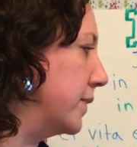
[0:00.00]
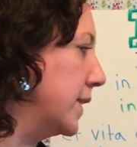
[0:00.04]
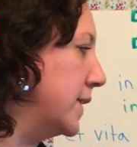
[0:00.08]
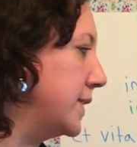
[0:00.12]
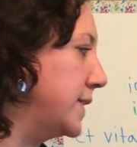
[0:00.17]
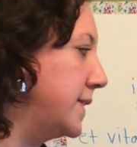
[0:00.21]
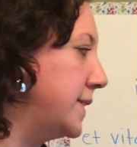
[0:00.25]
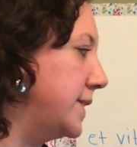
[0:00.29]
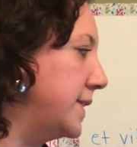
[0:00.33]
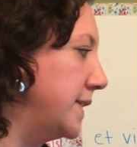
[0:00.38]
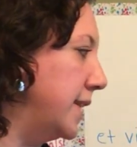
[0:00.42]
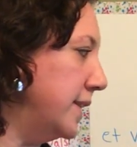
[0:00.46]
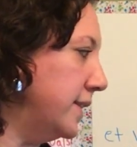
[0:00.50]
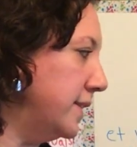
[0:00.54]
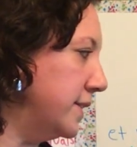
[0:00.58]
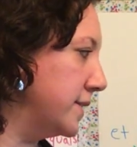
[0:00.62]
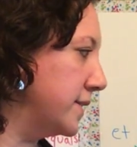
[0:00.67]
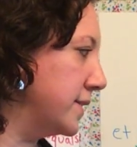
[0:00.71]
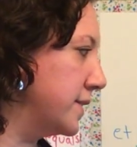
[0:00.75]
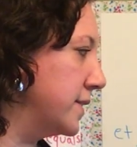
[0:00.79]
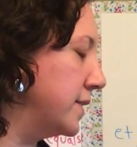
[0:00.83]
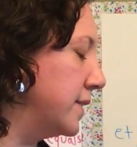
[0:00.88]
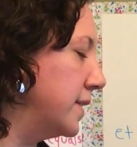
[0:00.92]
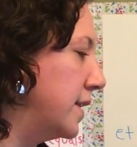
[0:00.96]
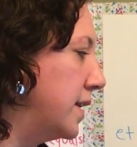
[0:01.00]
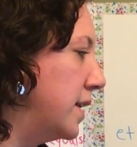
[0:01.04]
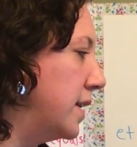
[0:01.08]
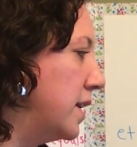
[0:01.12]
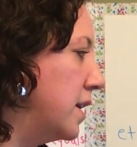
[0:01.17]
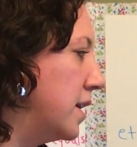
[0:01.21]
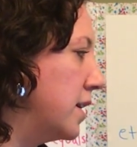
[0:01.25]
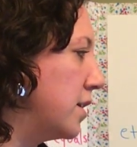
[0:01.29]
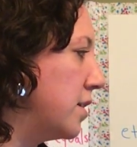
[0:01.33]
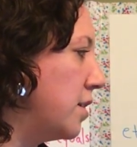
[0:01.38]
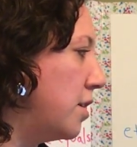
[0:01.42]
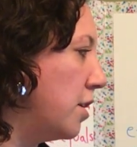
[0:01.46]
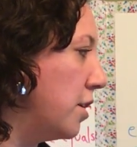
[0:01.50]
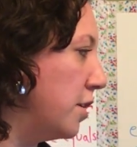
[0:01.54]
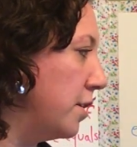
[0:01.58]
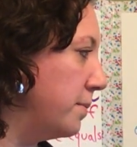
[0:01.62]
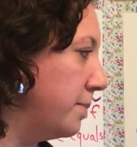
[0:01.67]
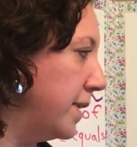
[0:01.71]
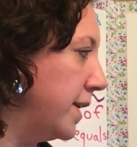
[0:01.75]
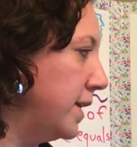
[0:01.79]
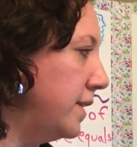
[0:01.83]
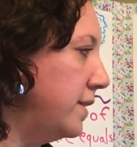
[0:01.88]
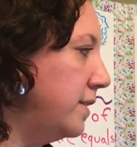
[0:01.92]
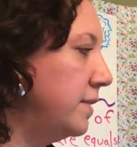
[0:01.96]
6,
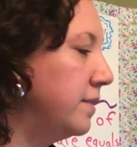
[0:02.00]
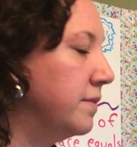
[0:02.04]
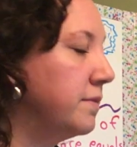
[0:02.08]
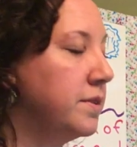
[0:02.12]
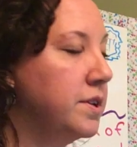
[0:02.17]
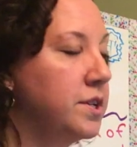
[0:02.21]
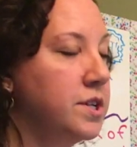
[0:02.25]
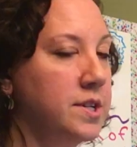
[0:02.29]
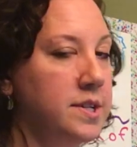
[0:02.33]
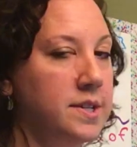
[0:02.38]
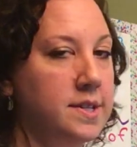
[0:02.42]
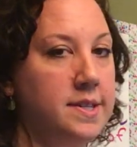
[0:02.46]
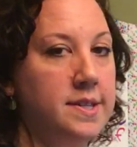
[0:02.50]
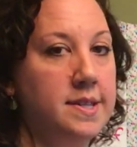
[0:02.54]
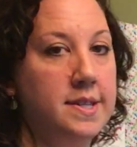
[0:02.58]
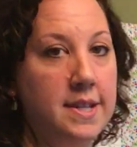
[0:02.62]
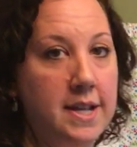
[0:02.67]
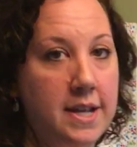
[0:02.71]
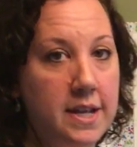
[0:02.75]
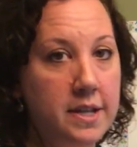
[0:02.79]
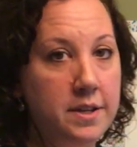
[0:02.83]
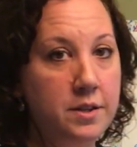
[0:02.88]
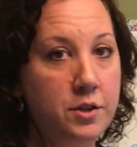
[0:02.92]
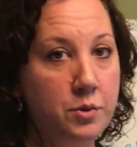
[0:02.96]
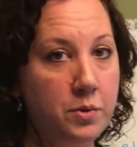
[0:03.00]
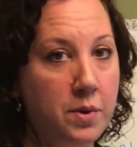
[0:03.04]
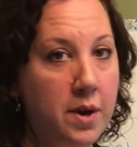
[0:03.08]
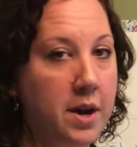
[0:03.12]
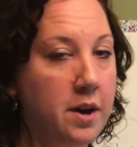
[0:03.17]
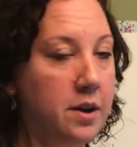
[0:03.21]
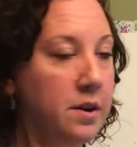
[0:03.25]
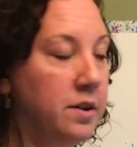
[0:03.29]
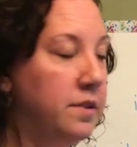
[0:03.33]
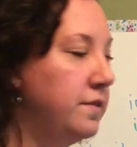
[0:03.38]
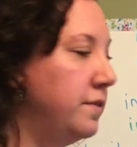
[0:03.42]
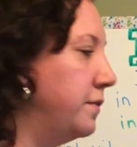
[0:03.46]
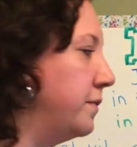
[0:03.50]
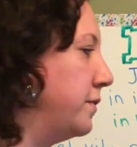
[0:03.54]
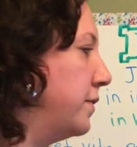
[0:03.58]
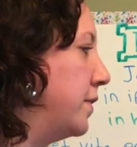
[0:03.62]
carbon, which is C12,